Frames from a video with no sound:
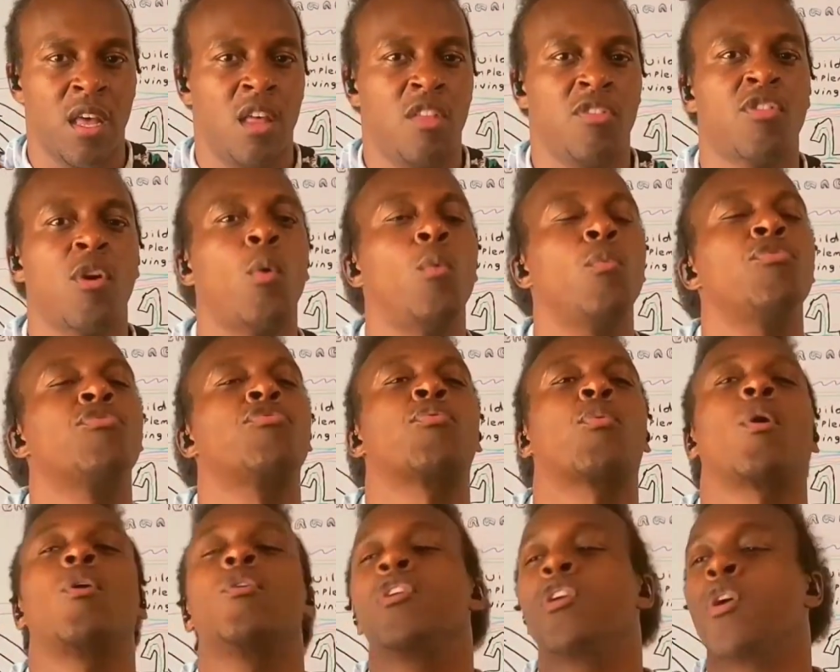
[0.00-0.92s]
Don't
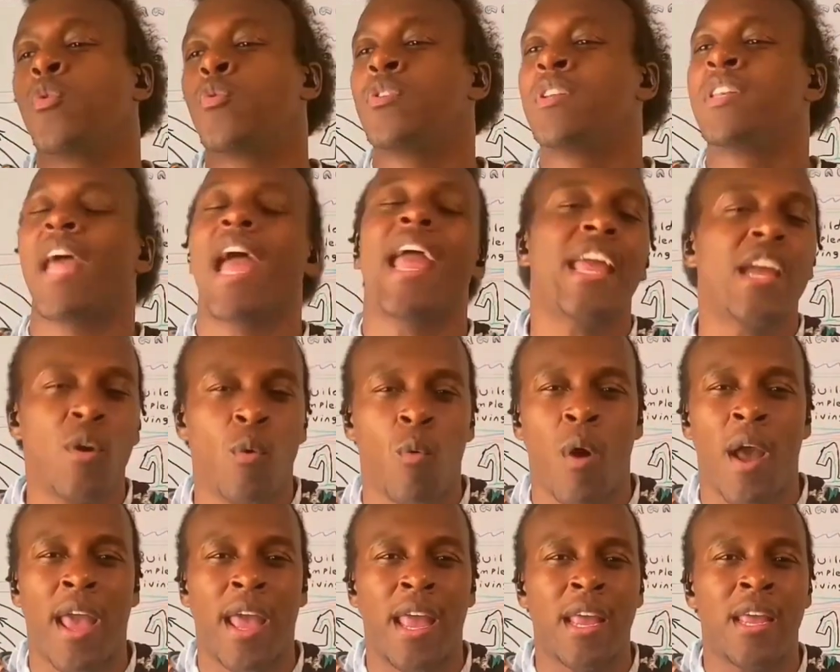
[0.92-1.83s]
throw your day
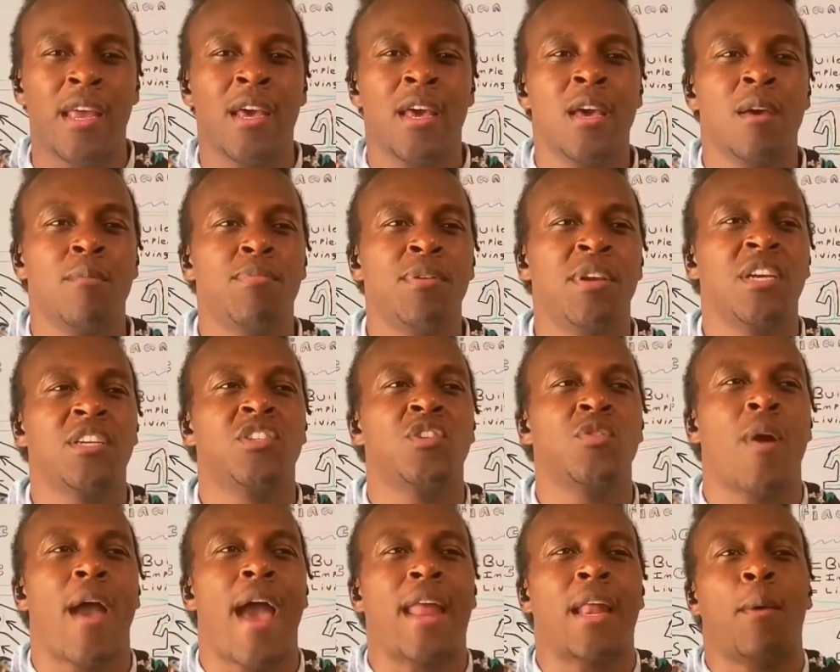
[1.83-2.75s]
away because
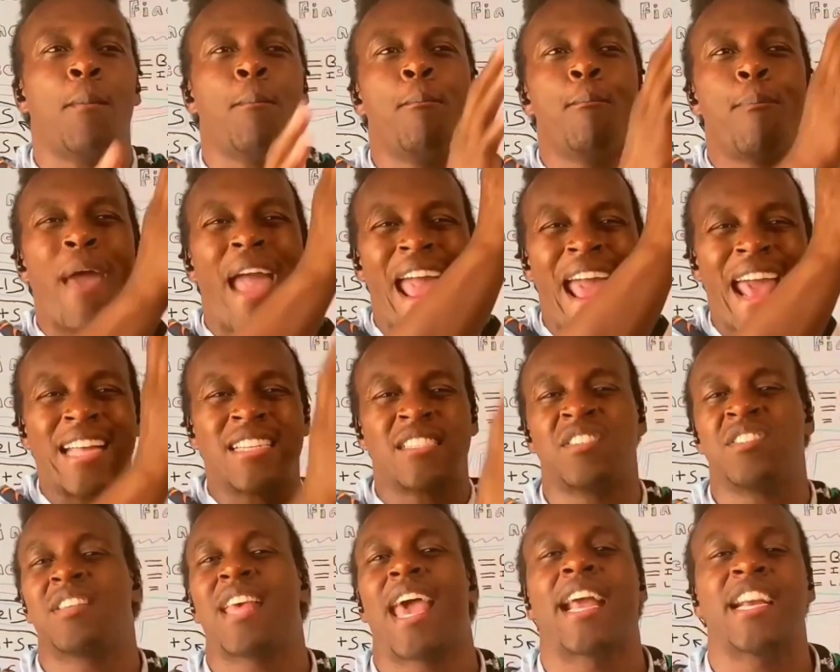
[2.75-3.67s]
you had a bad
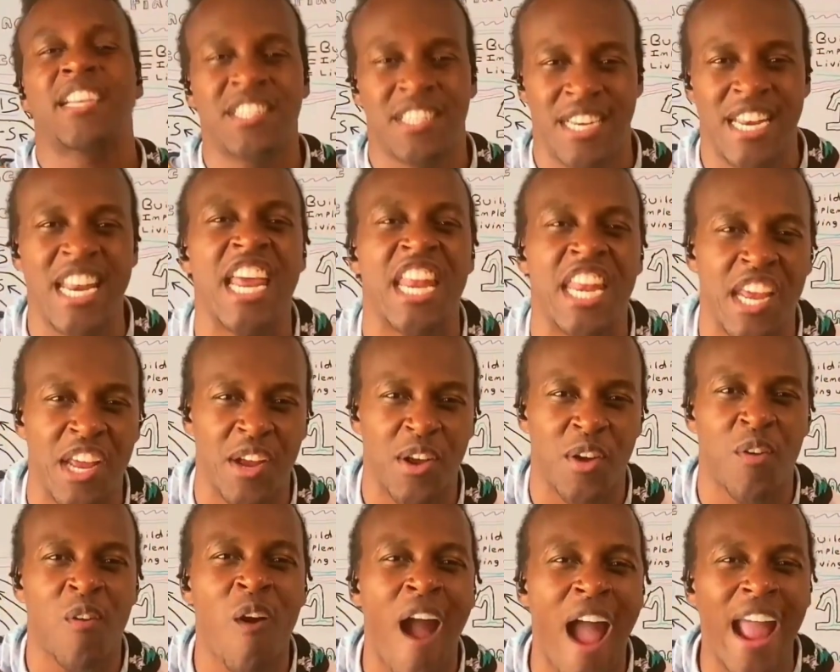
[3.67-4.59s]
section in it,
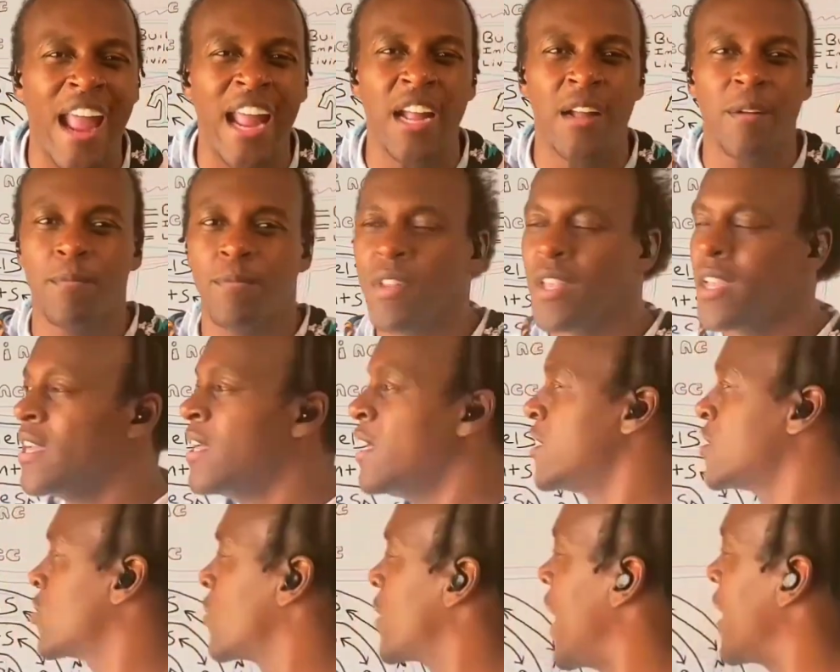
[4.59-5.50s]
right?
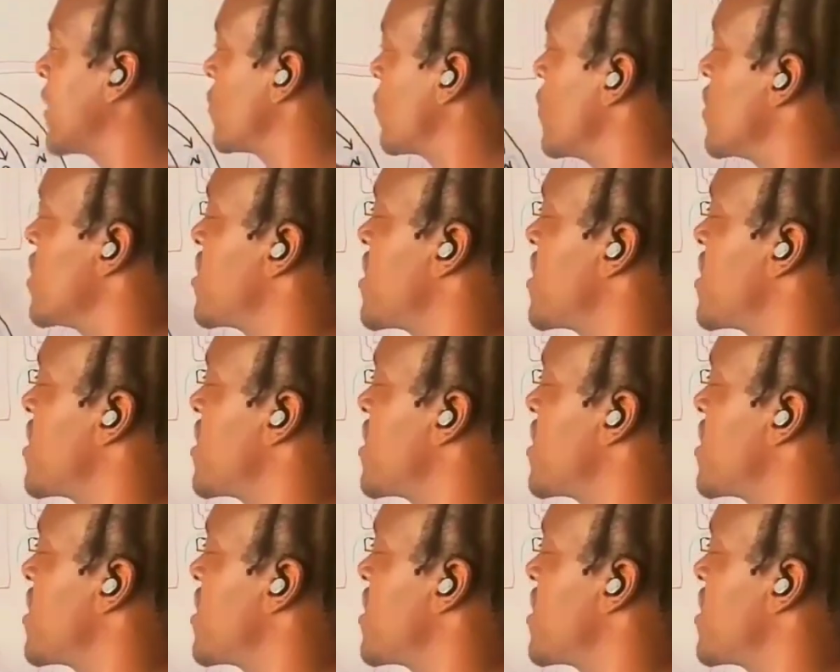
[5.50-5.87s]
So that's what